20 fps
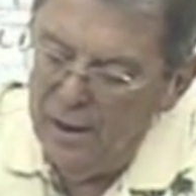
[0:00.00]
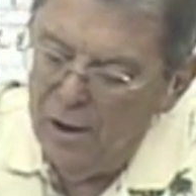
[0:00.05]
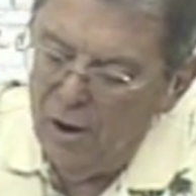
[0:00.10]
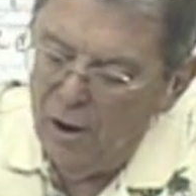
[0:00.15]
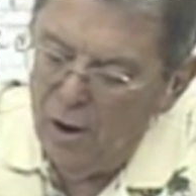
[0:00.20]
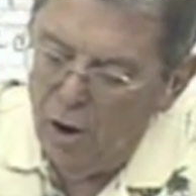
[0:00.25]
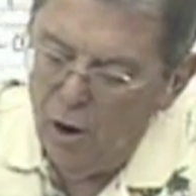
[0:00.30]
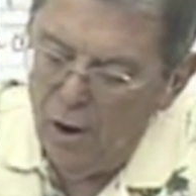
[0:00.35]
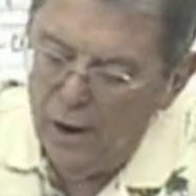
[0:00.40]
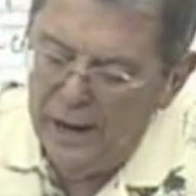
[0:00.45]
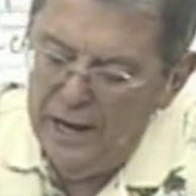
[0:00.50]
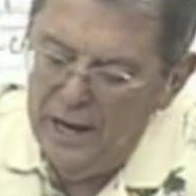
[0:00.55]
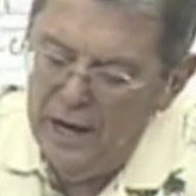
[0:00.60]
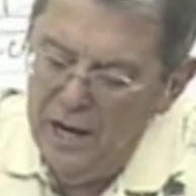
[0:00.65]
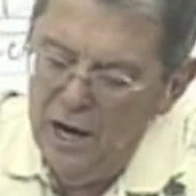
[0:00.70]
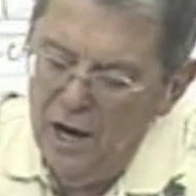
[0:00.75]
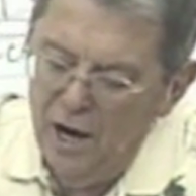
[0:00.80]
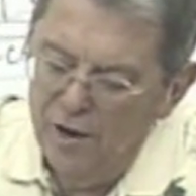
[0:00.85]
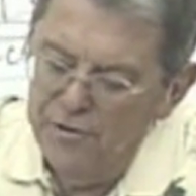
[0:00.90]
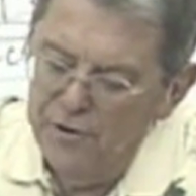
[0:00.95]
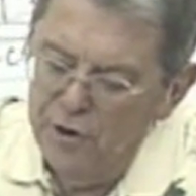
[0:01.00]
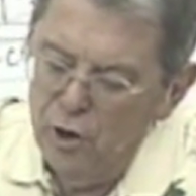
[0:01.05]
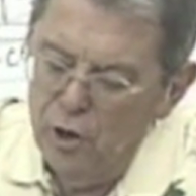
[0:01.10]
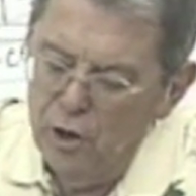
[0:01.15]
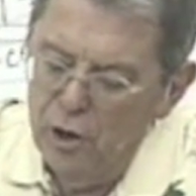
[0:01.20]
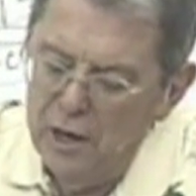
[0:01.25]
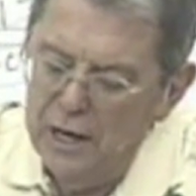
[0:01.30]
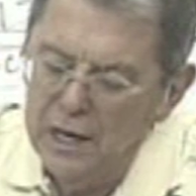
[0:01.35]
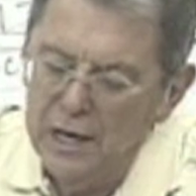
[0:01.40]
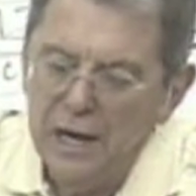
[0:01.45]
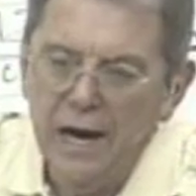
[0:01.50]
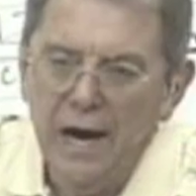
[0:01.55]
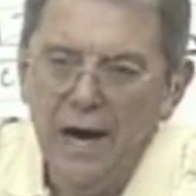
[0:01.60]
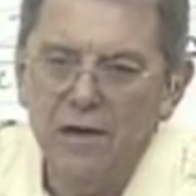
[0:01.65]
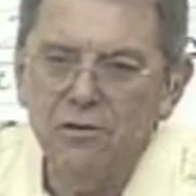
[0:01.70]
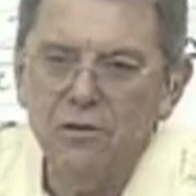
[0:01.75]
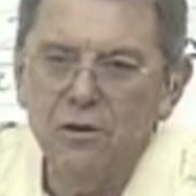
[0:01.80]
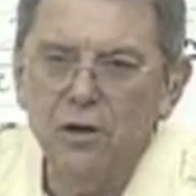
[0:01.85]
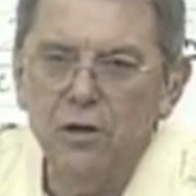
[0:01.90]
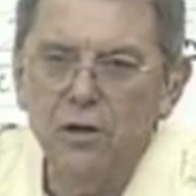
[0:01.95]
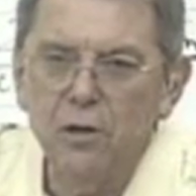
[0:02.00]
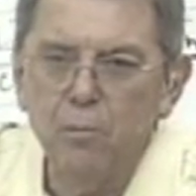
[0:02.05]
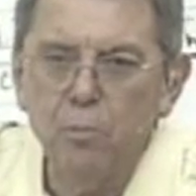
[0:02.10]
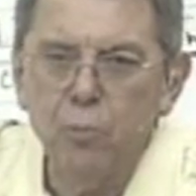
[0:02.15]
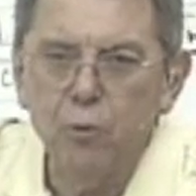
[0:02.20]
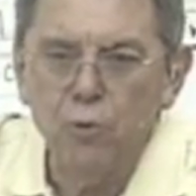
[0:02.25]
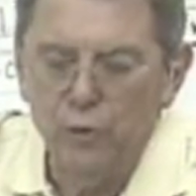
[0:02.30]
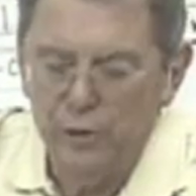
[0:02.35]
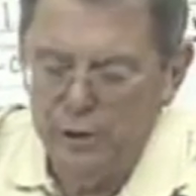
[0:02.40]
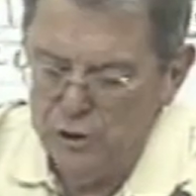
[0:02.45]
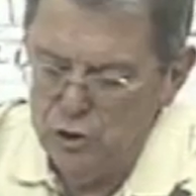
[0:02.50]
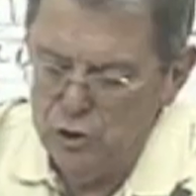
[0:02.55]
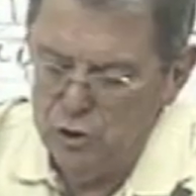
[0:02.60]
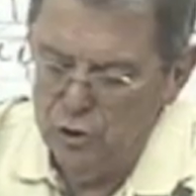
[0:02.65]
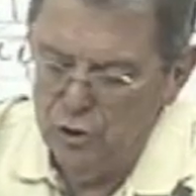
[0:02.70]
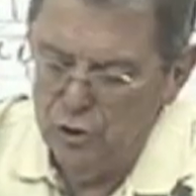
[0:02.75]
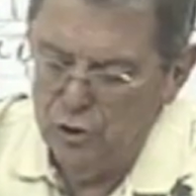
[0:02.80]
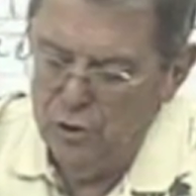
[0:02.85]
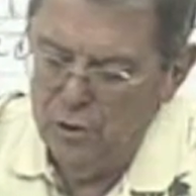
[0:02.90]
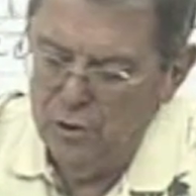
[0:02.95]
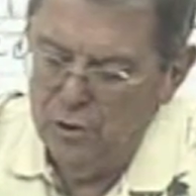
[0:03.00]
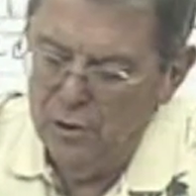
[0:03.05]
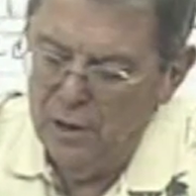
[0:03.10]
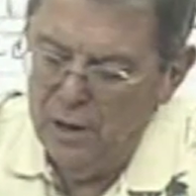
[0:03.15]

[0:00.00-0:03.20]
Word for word: Or any other Catholic preacher.